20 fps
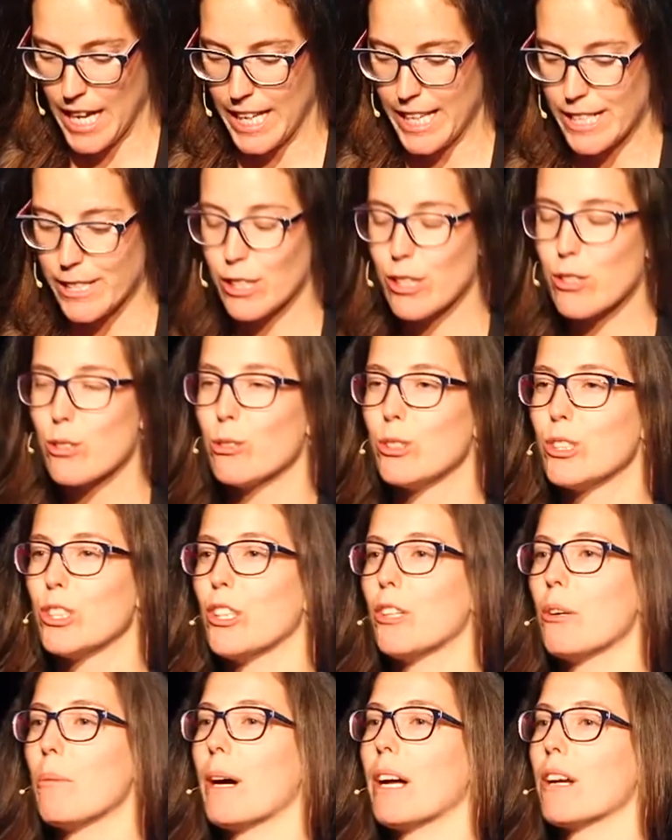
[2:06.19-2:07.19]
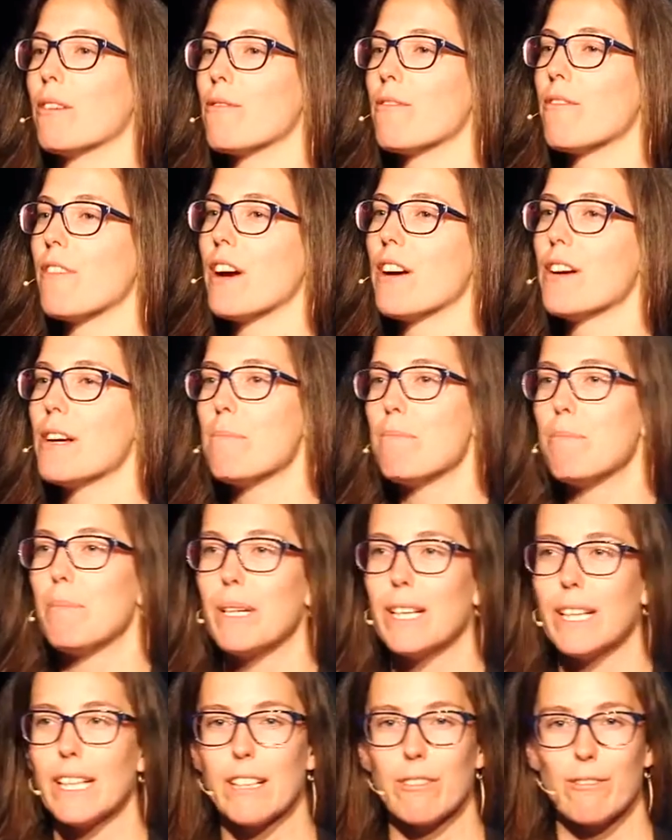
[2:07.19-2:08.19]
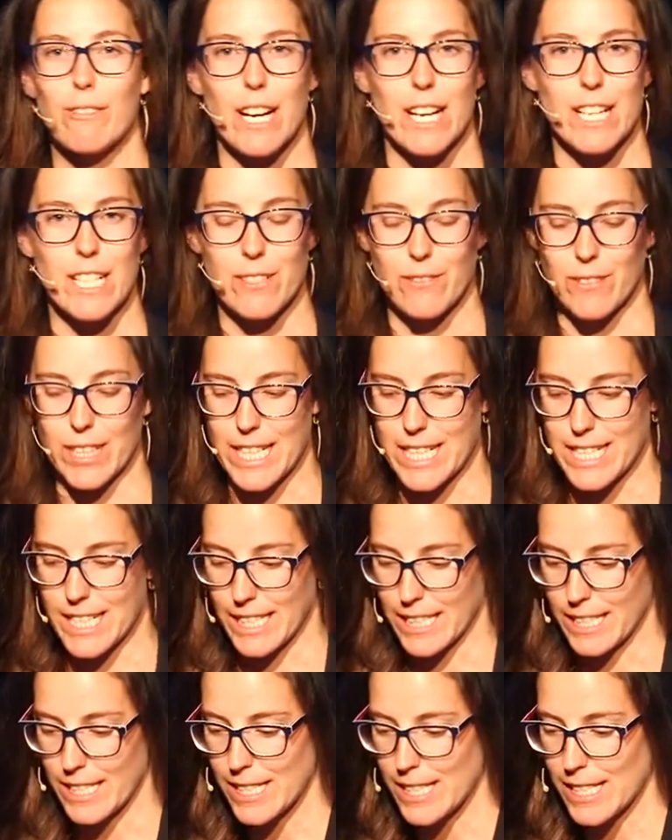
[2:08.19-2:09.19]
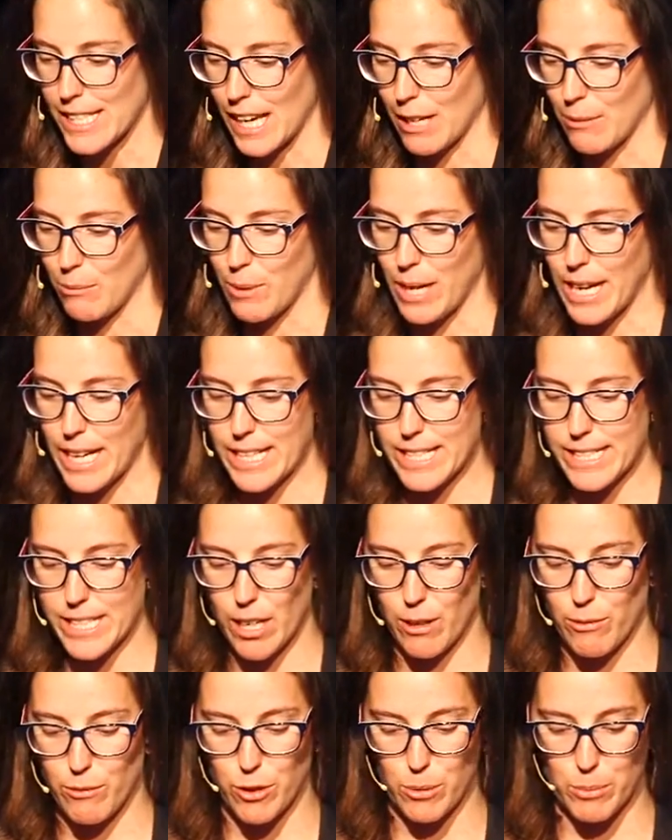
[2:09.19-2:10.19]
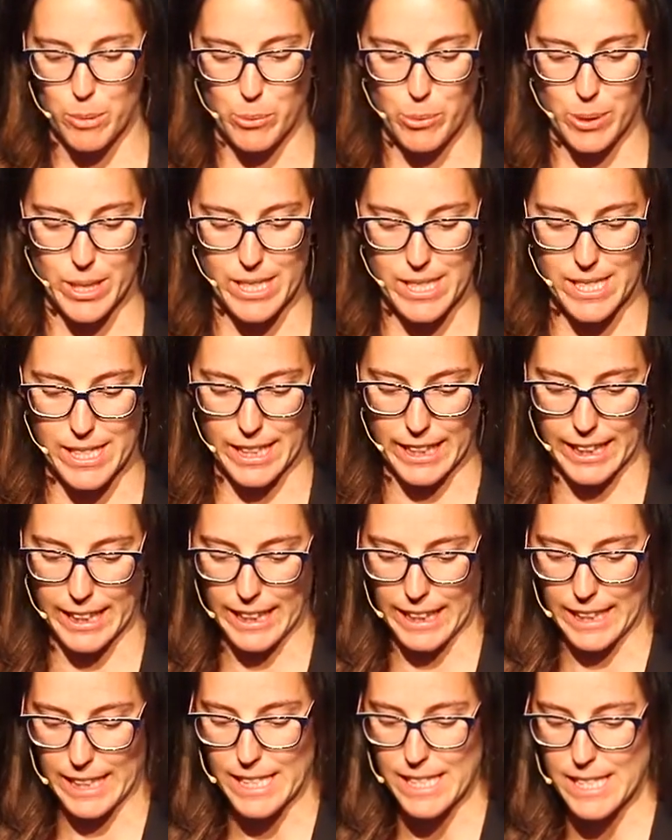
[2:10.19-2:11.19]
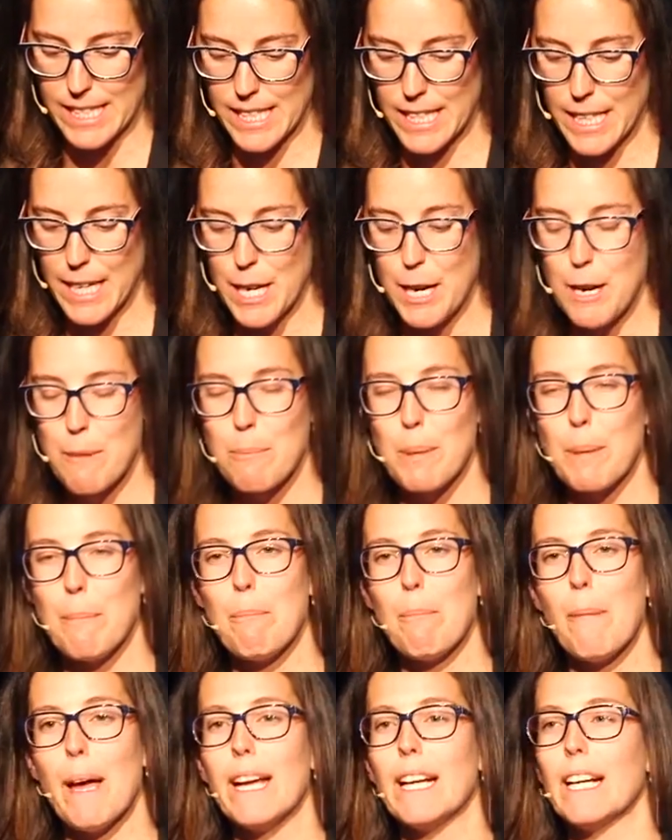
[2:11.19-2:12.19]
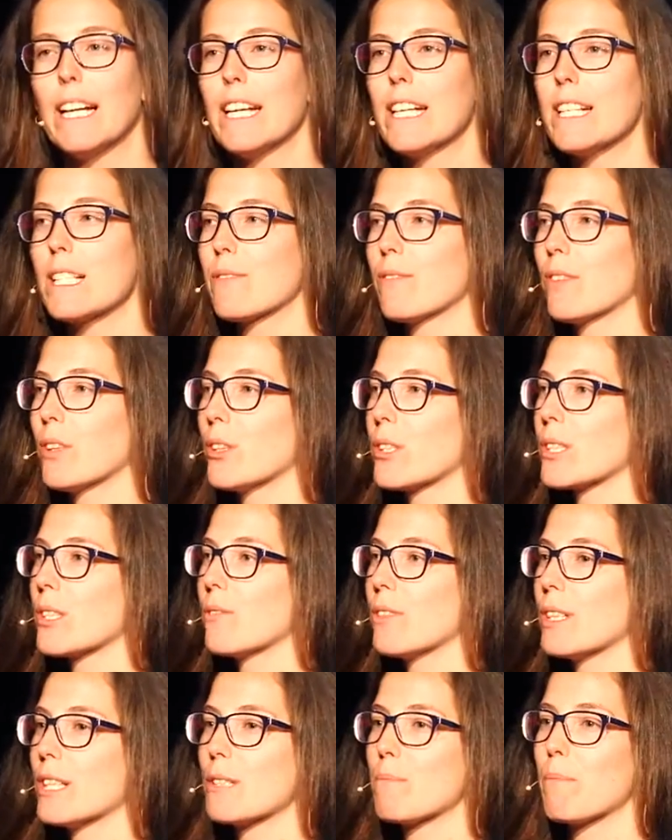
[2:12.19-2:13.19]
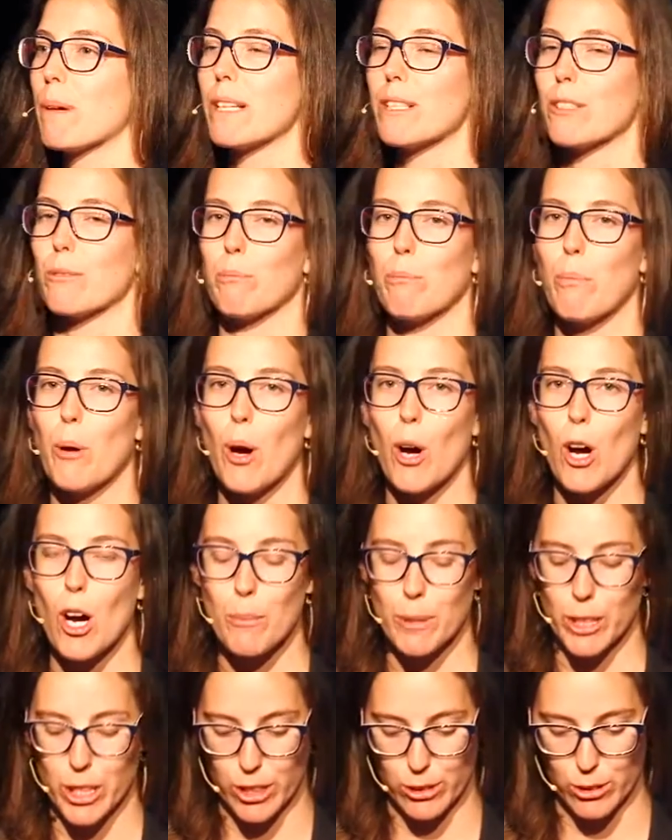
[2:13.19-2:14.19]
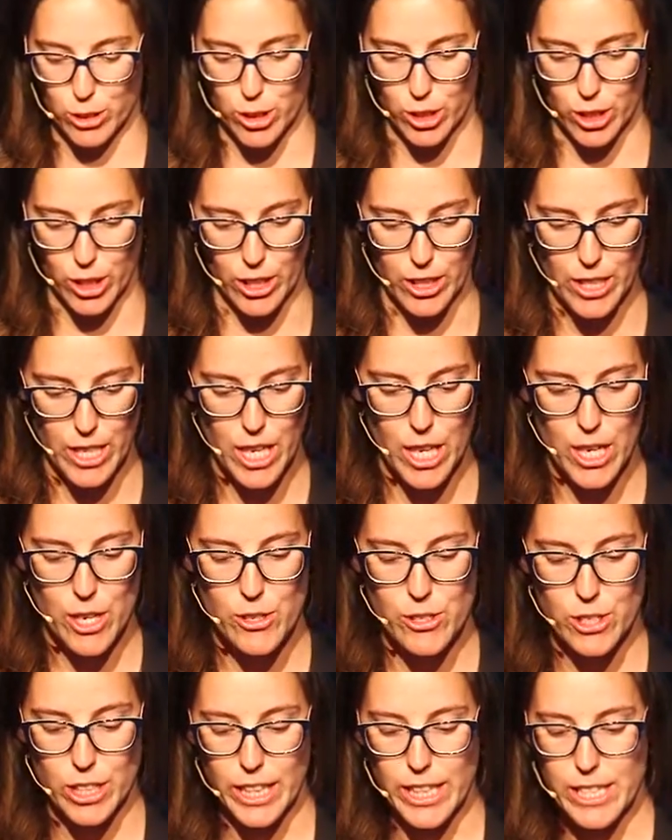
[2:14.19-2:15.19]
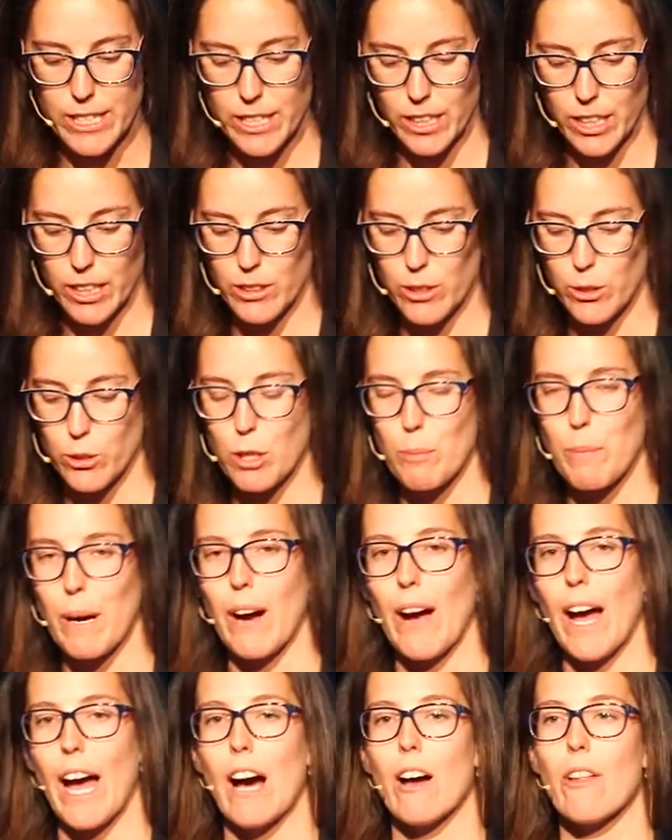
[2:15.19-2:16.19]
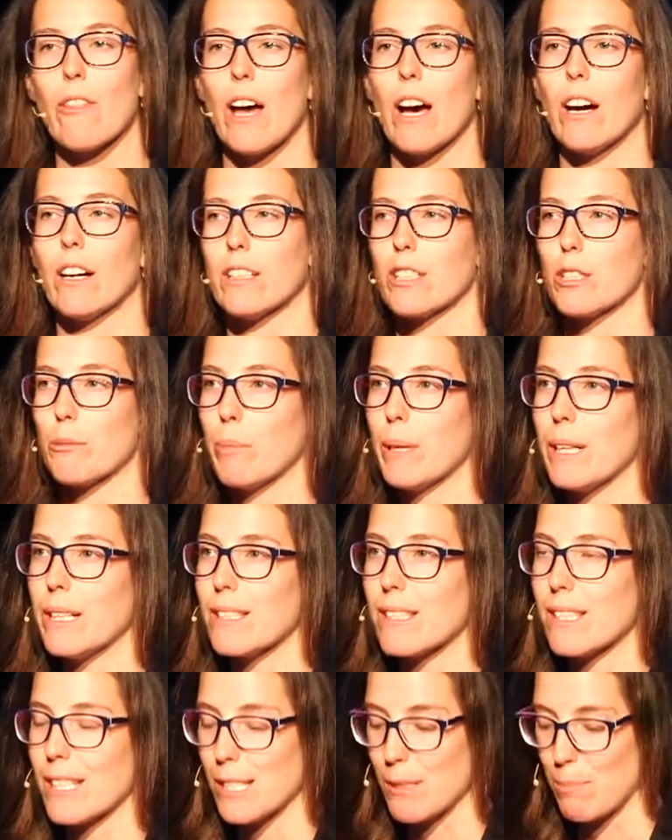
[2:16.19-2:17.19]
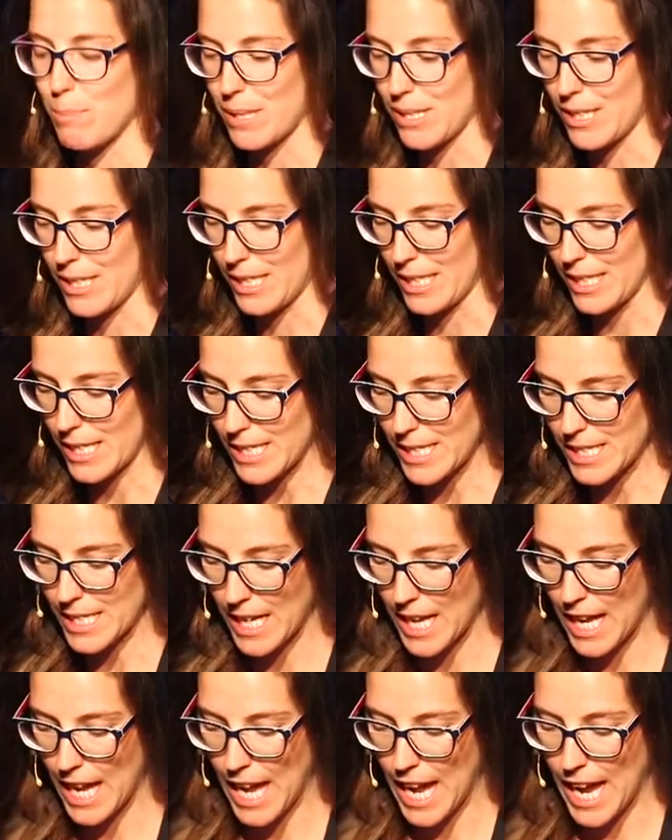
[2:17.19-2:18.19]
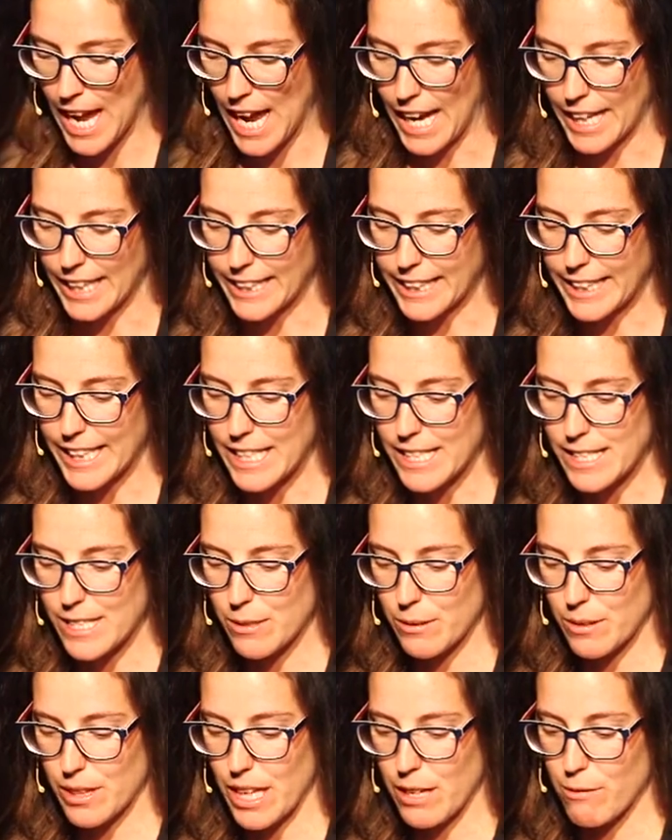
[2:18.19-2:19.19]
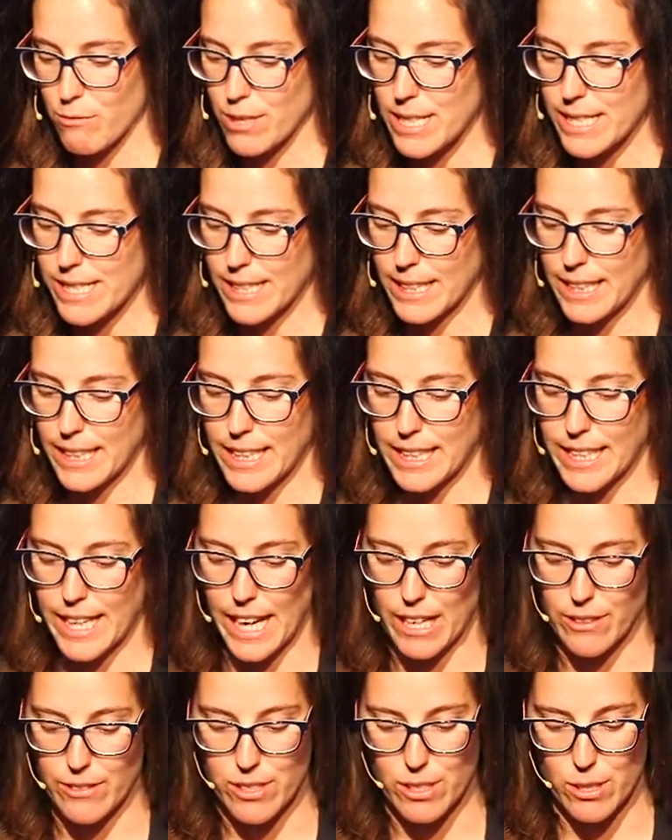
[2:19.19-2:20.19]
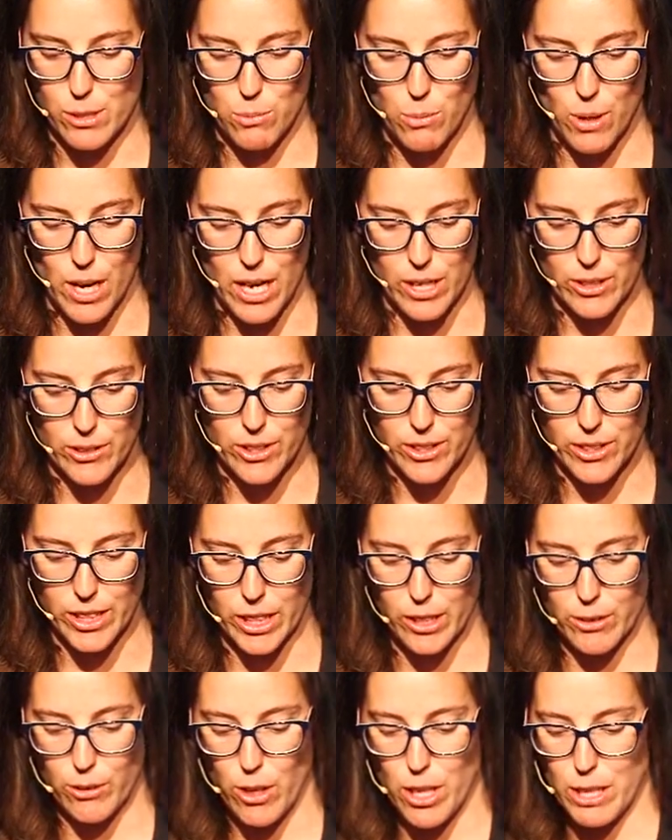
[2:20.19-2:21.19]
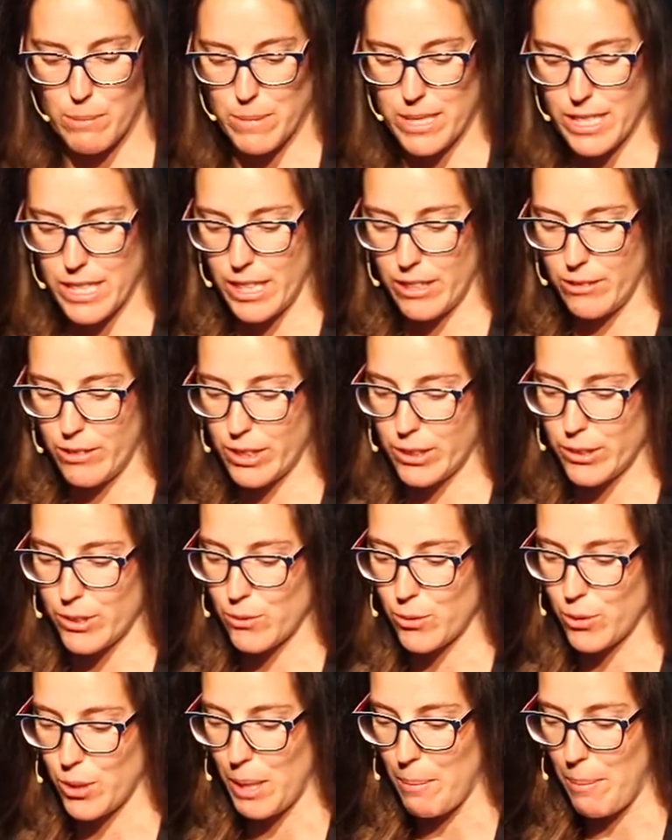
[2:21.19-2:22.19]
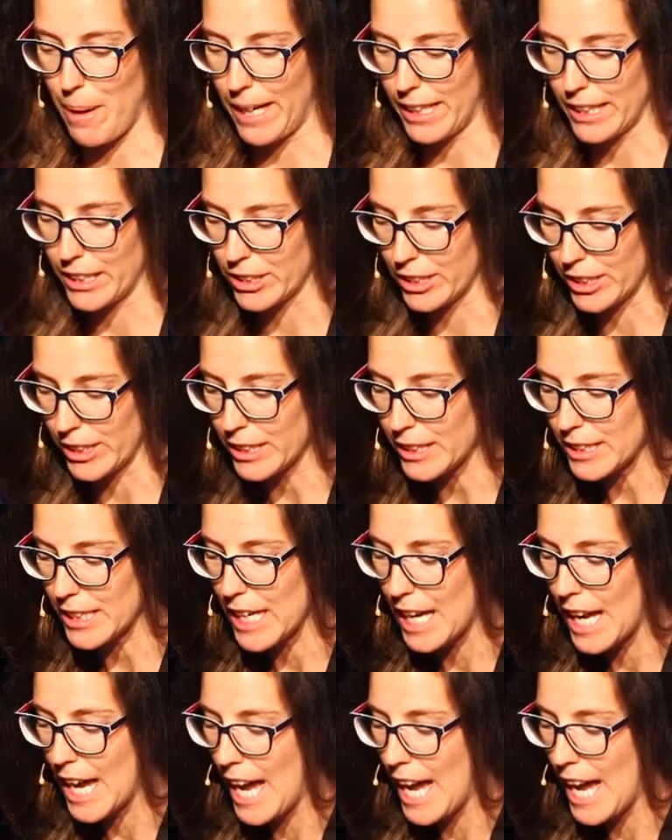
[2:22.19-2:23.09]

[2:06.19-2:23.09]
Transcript: He's going to talk to you about a very big range of ideas and where he's come from and what his thinking is. But mainly his philosophy is based on permaculture. So he's going to talk about how that underpins his business. And I guess they recently announced as well that they're growing materials for their packaging.